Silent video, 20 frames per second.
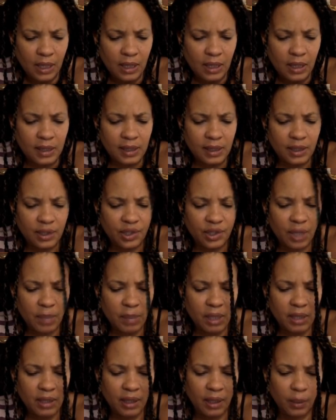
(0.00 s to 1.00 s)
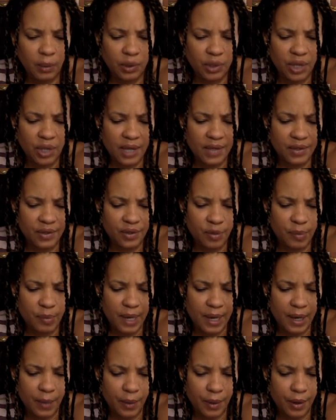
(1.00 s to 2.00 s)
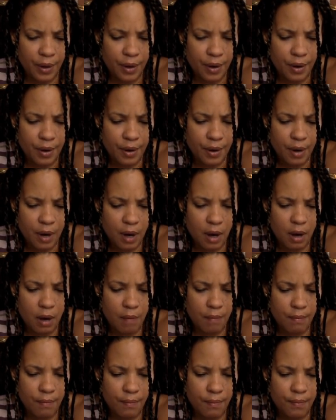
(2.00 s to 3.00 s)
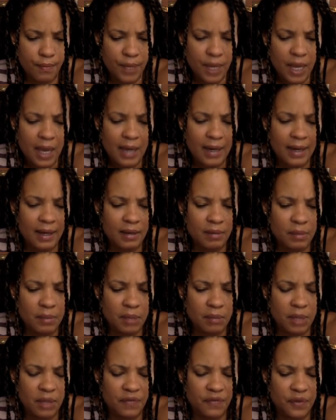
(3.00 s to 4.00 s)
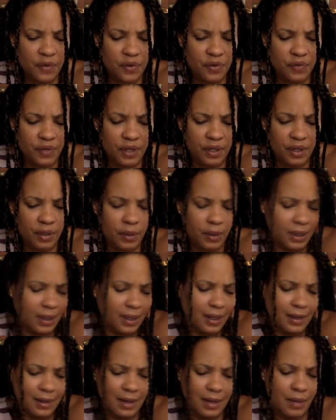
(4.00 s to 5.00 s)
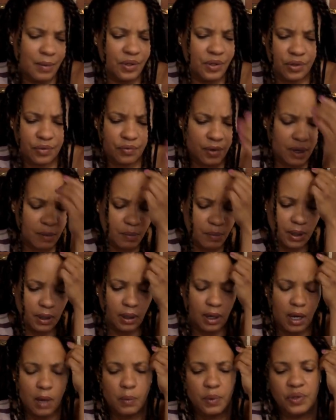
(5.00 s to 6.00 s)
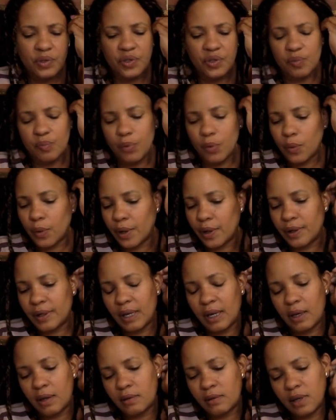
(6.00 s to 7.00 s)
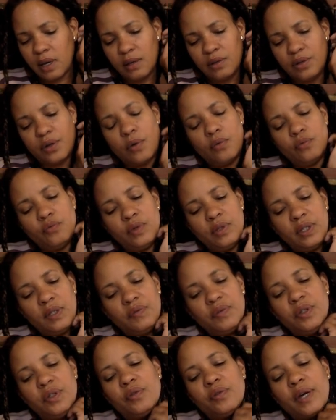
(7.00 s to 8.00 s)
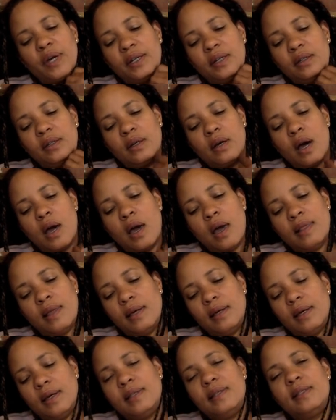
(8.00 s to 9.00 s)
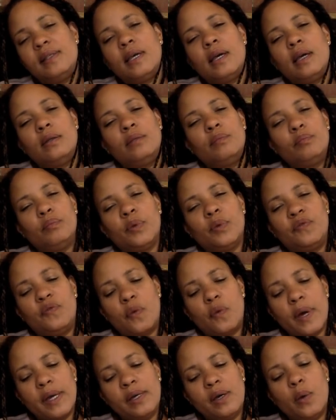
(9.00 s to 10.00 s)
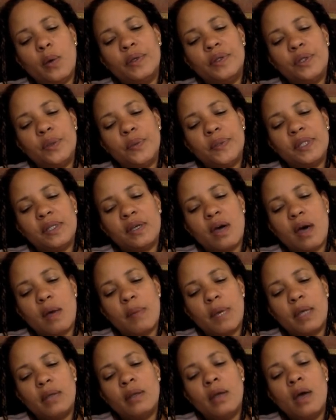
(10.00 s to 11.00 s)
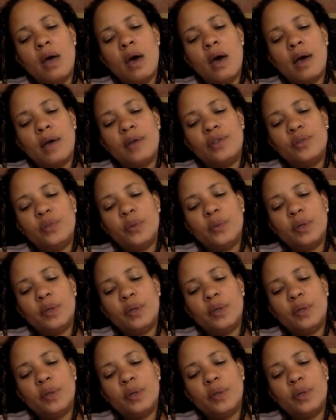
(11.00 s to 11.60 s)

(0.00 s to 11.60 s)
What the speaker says: He's like, shaming language has no power. And I admit, my first video, again, I was just rambling. I was just bored, and I don't really regret it. Like I said, before I go into his comment, I do